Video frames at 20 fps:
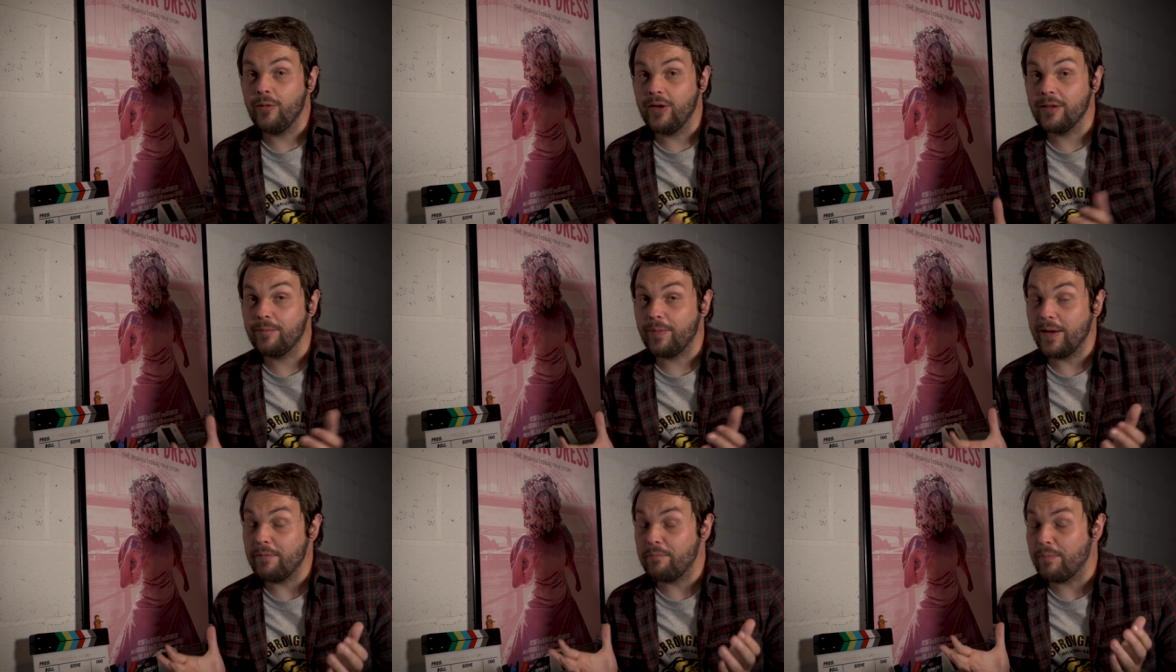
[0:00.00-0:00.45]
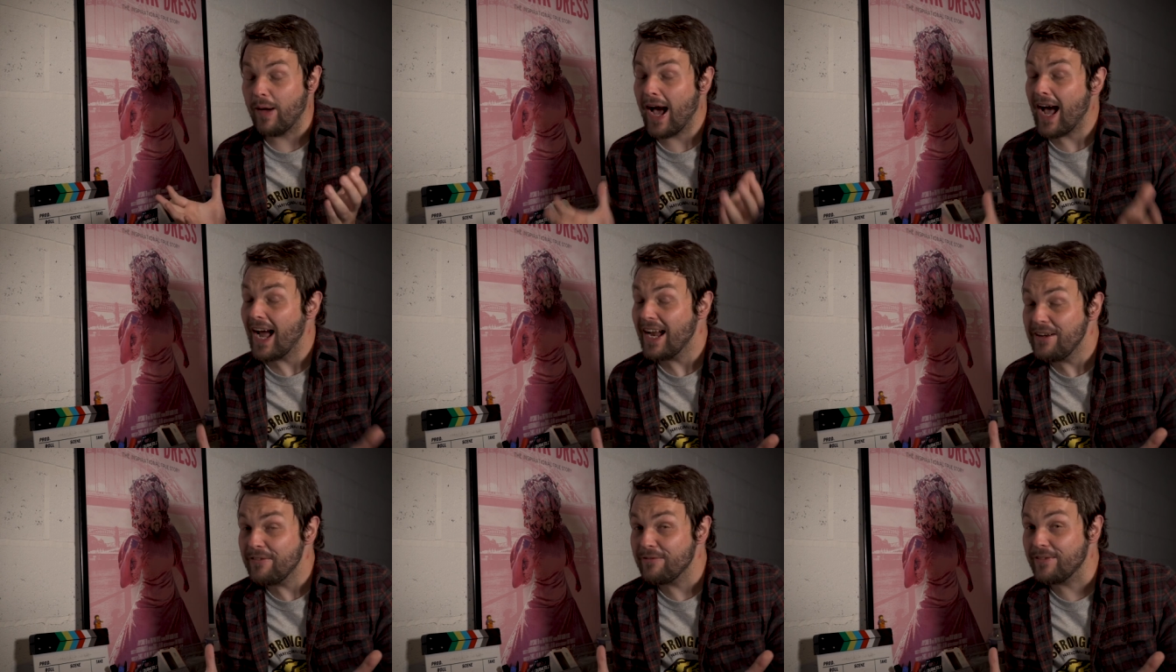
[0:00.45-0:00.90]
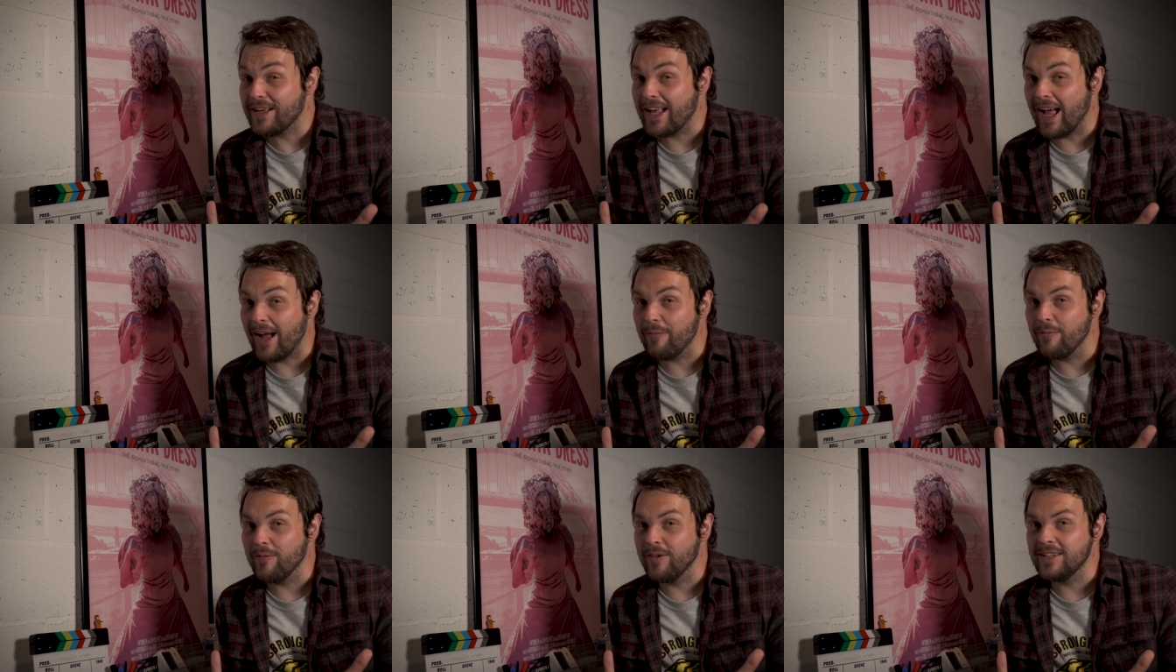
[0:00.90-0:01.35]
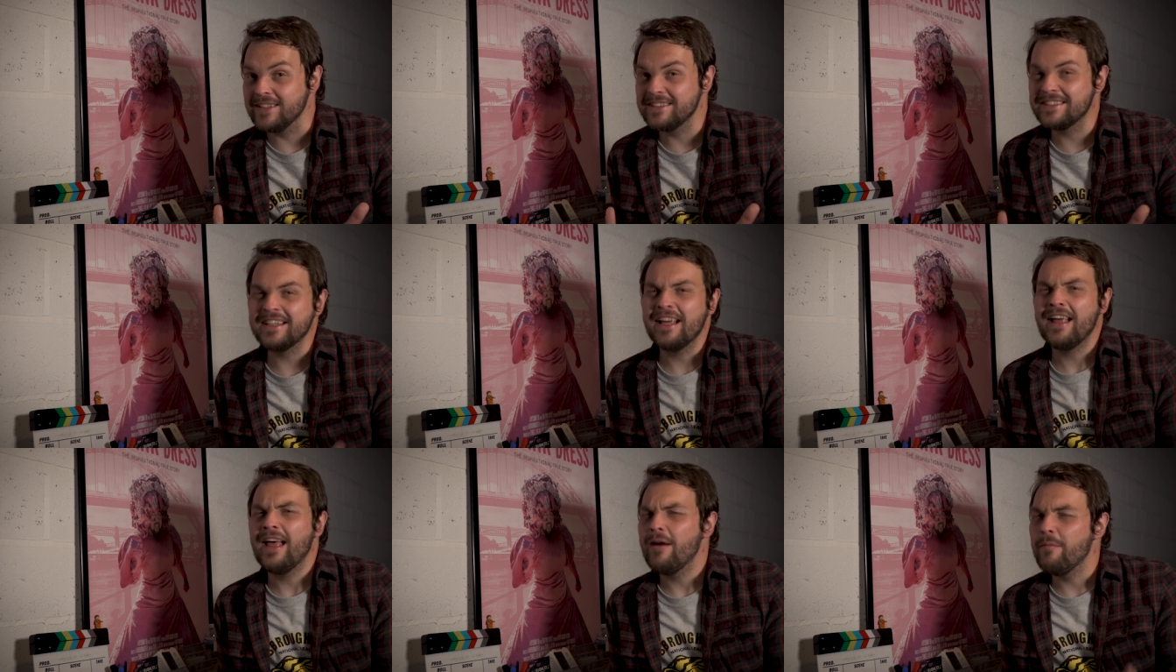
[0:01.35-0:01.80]
We'll be behind the
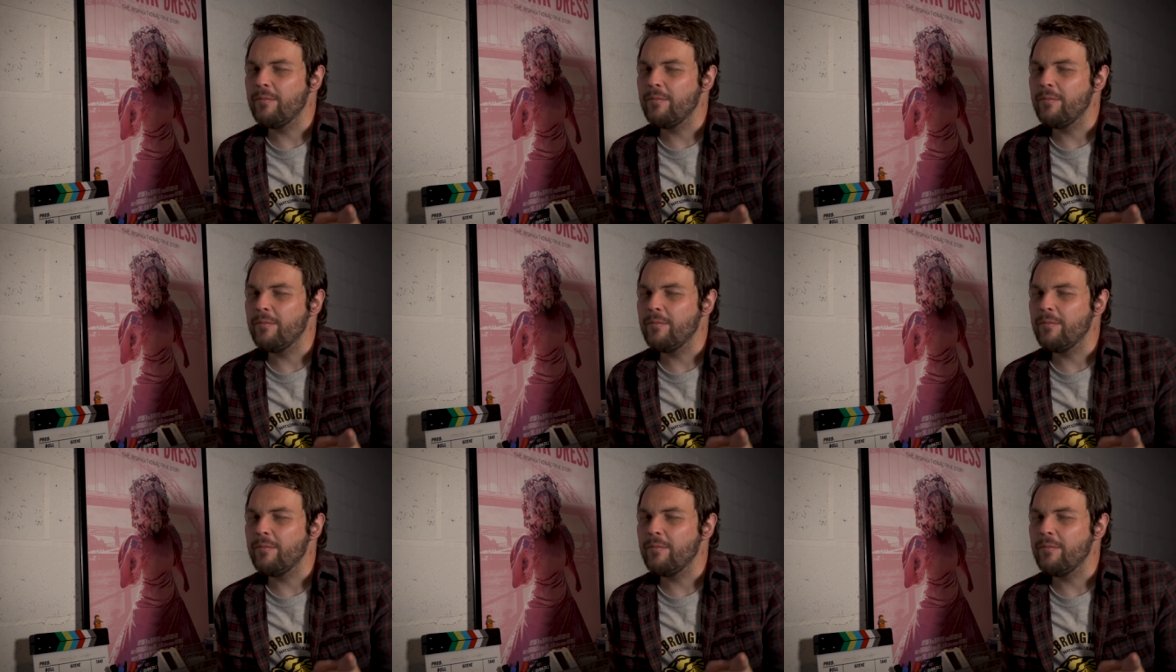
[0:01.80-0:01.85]
cameras,